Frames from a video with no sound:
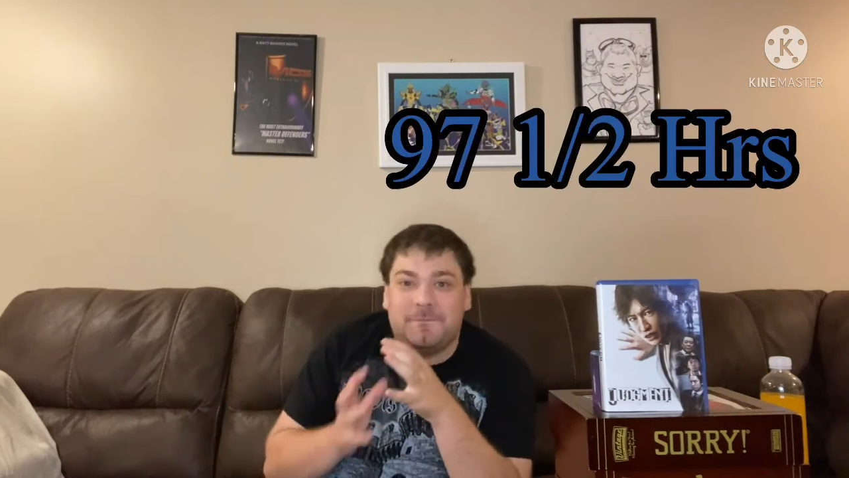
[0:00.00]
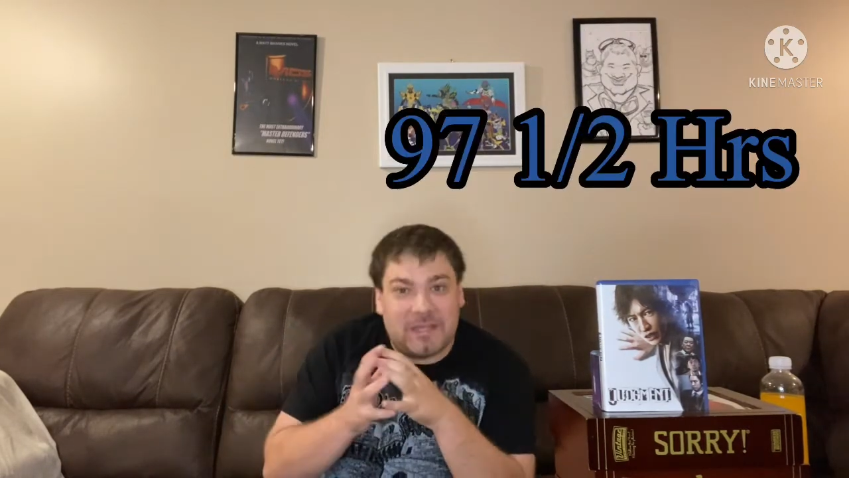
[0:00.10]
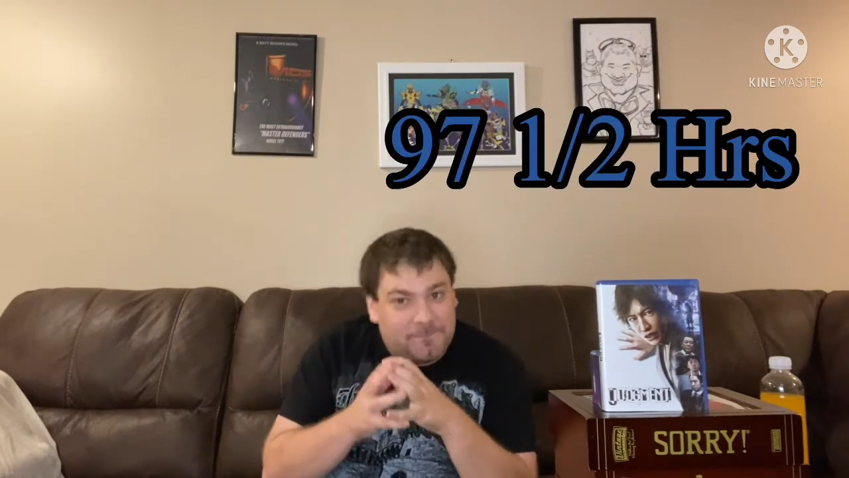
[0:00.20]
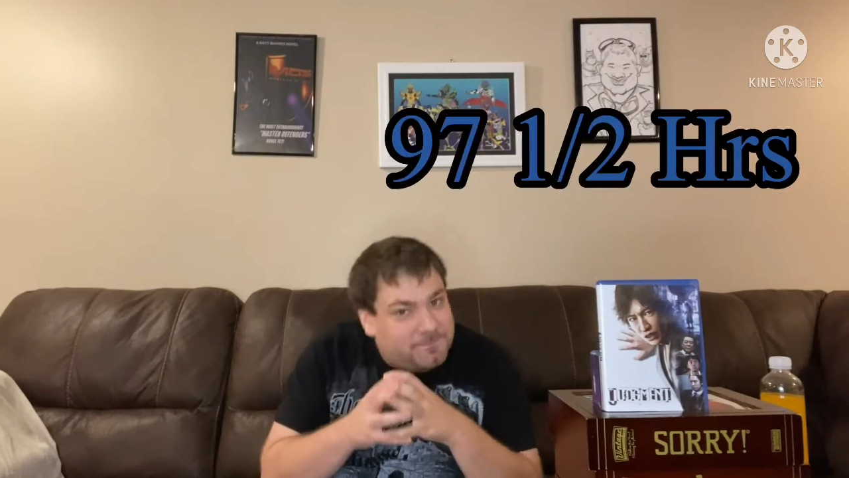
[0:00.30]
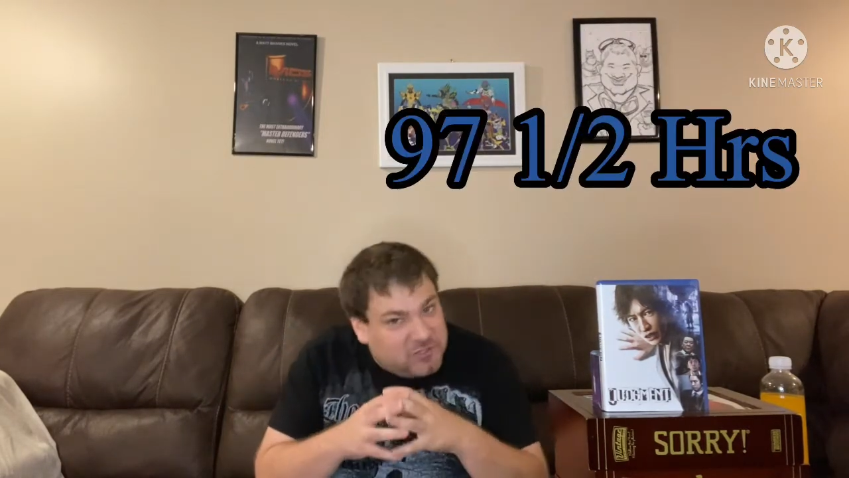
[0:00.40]

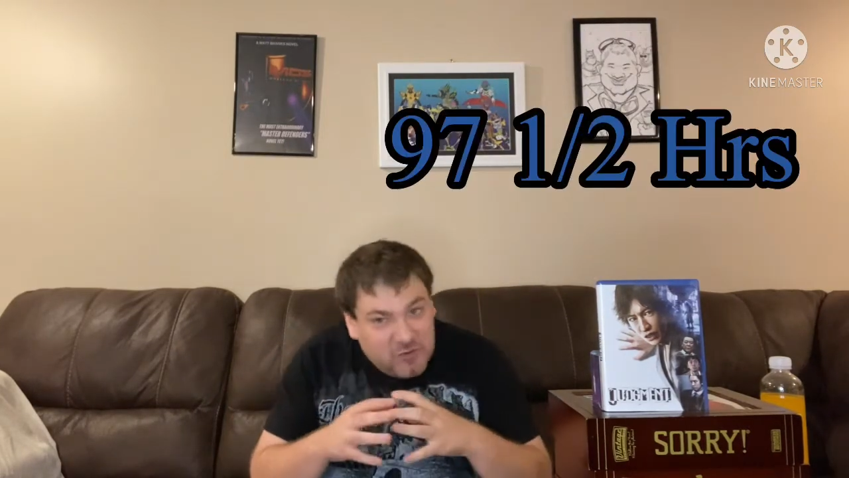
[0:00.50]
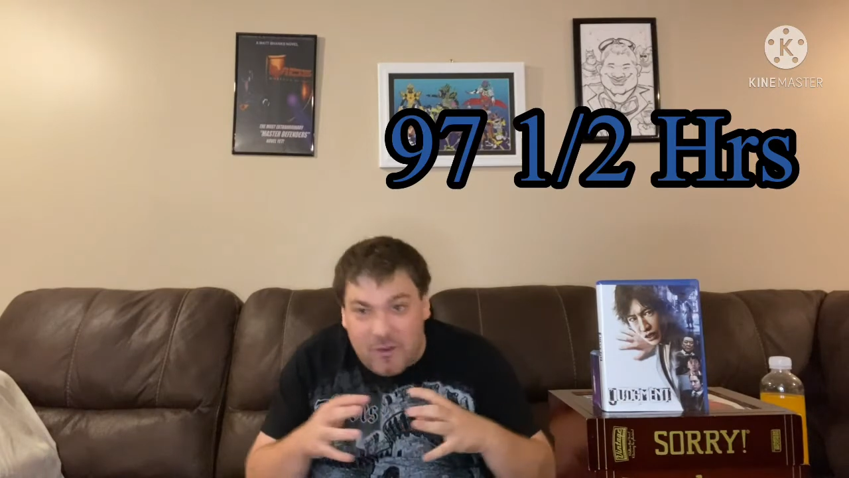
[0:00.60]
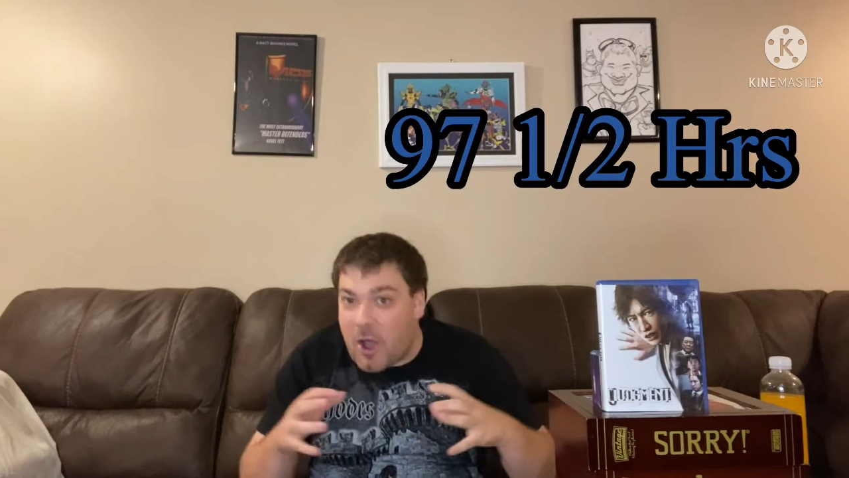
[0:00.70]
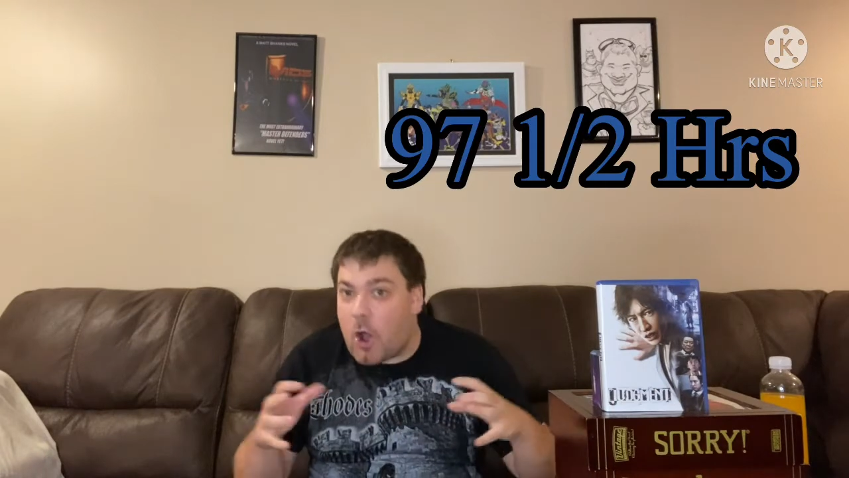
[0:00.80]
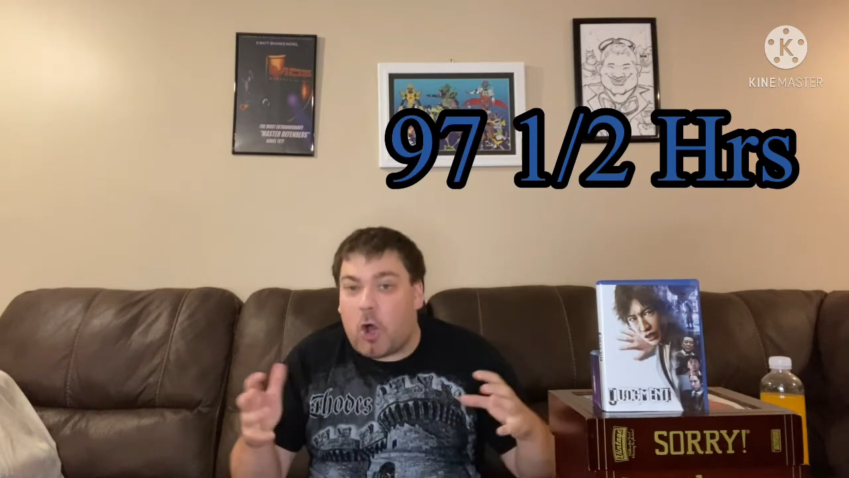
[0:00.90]
to
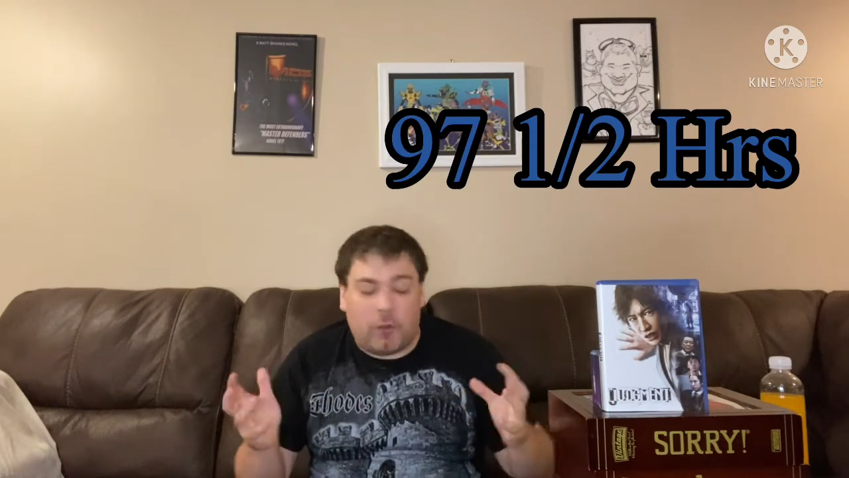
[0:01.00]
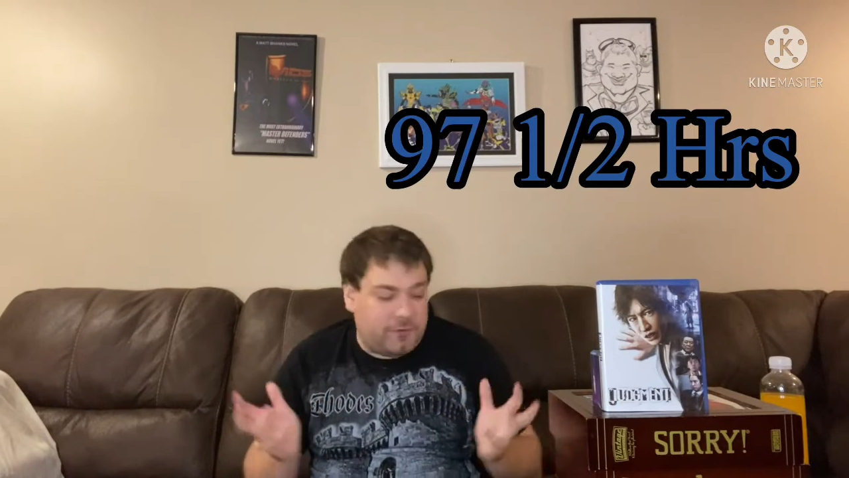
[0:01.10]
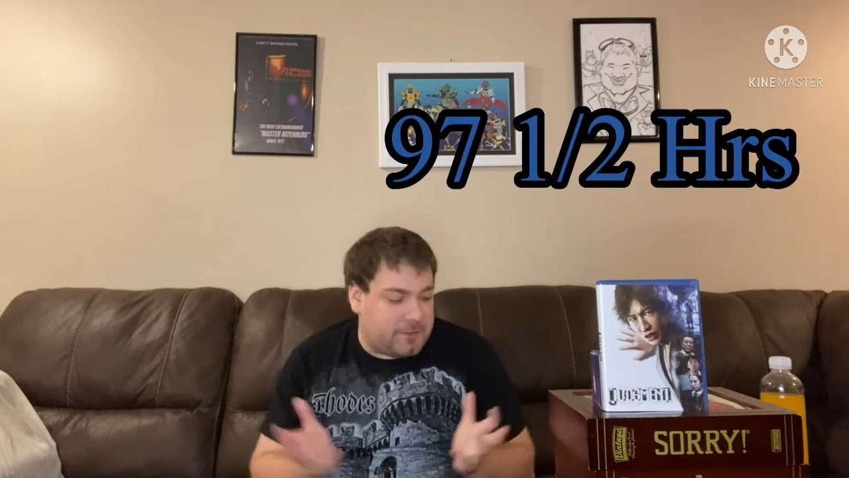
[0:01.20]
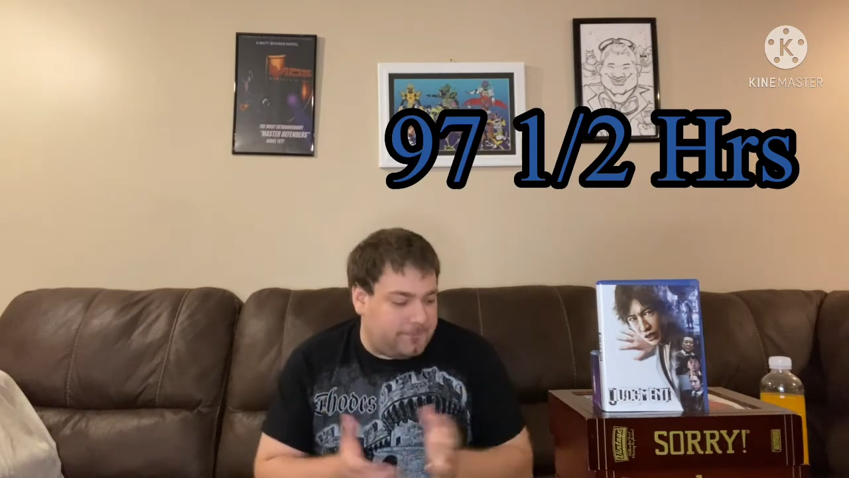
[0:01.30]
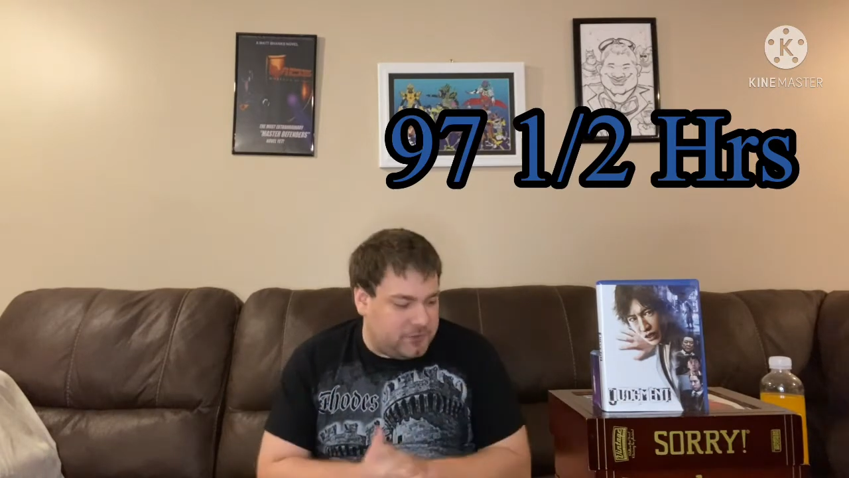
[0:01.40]
do all
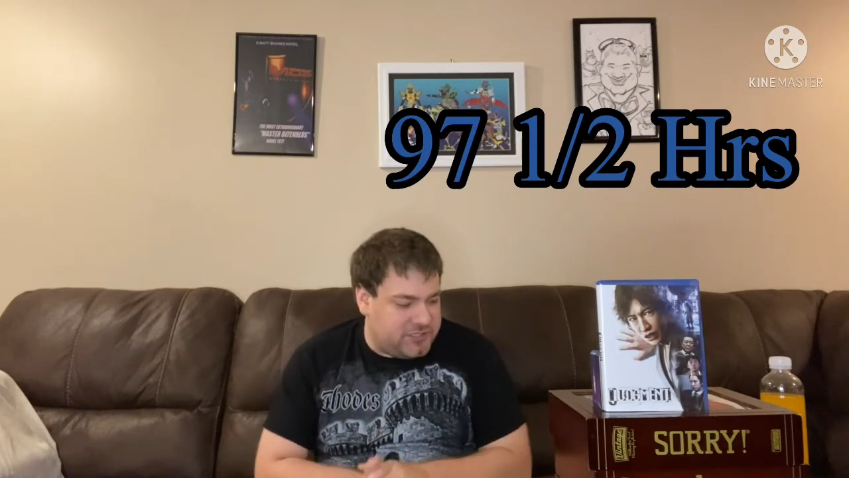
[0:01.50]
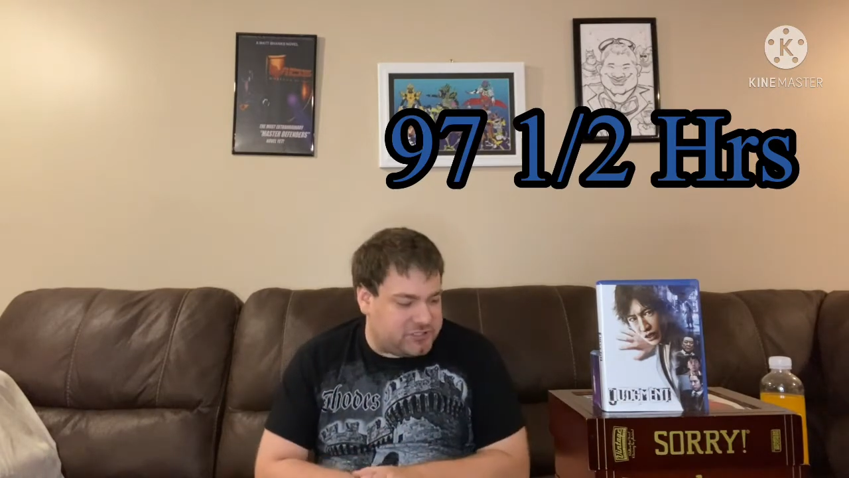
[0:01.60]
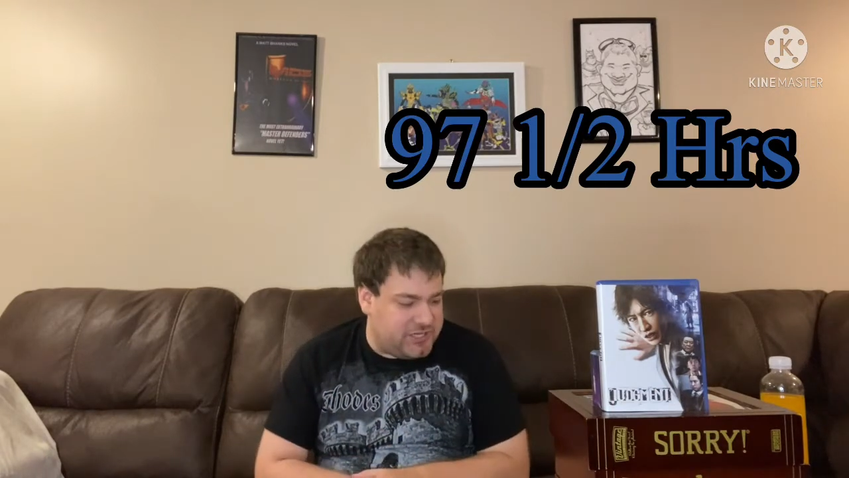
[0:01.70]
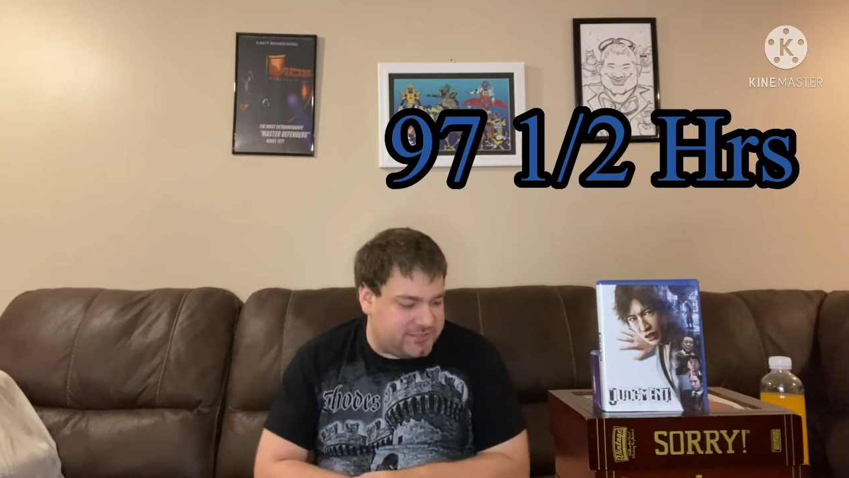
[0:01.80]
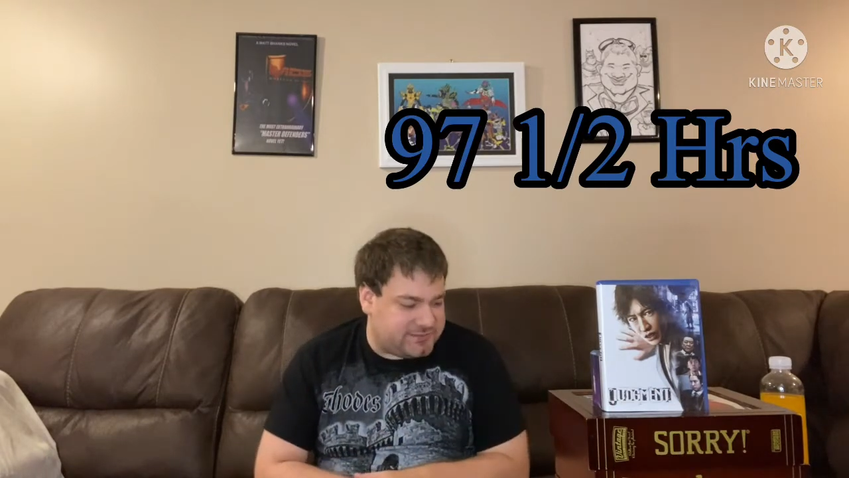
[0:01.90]
the
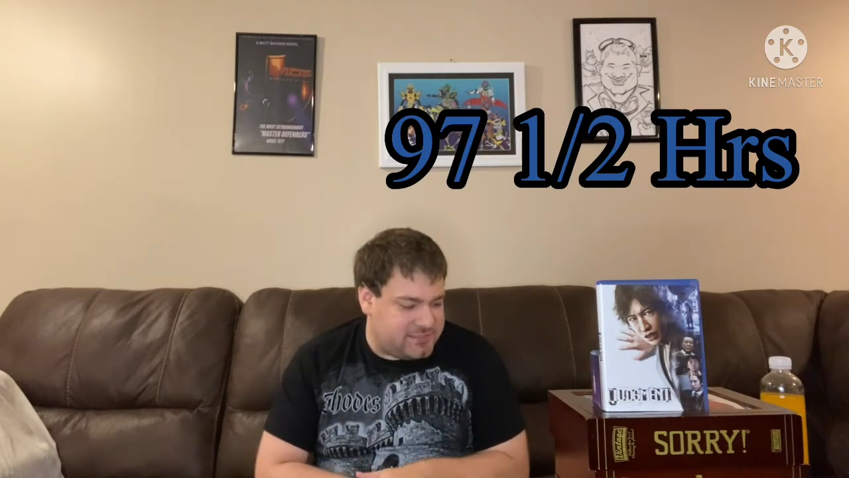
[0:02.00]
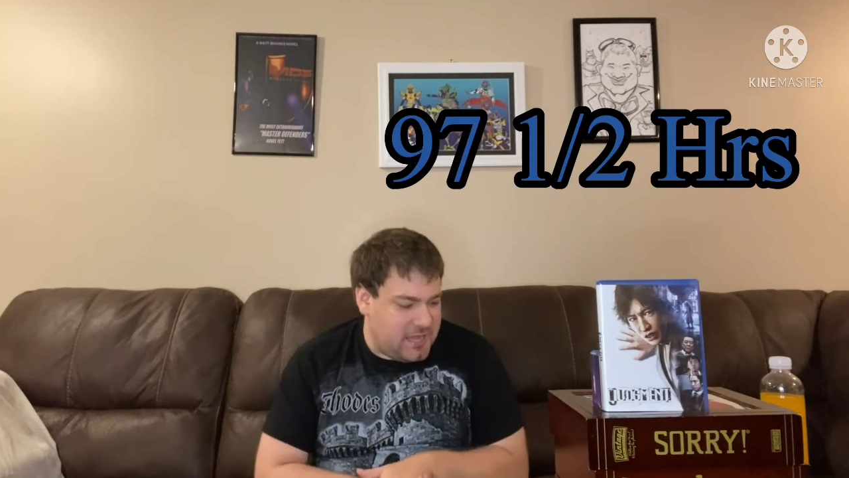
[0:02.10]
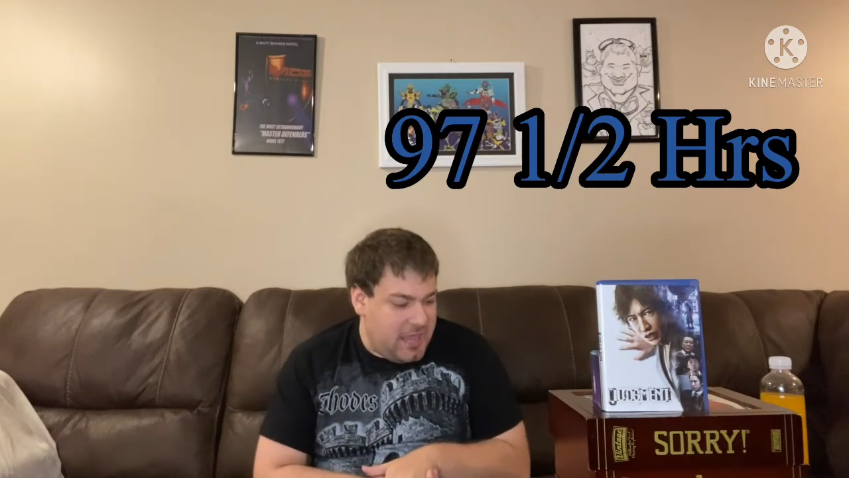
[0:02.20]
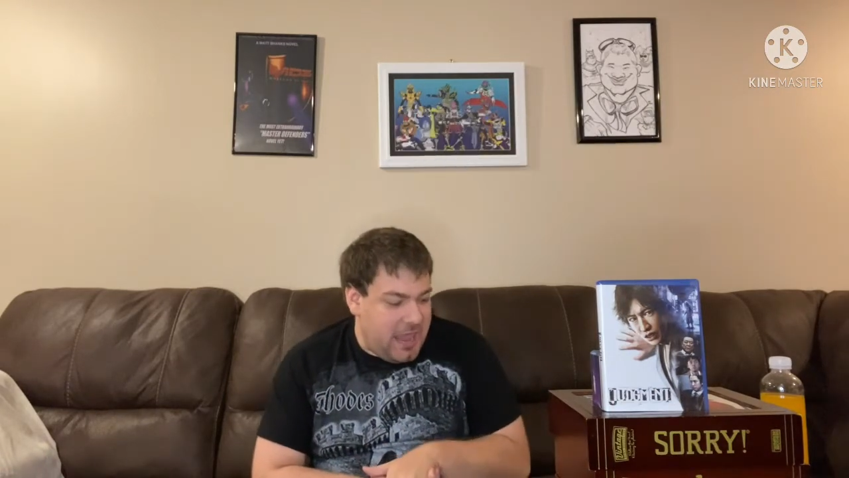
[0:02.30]
completionists.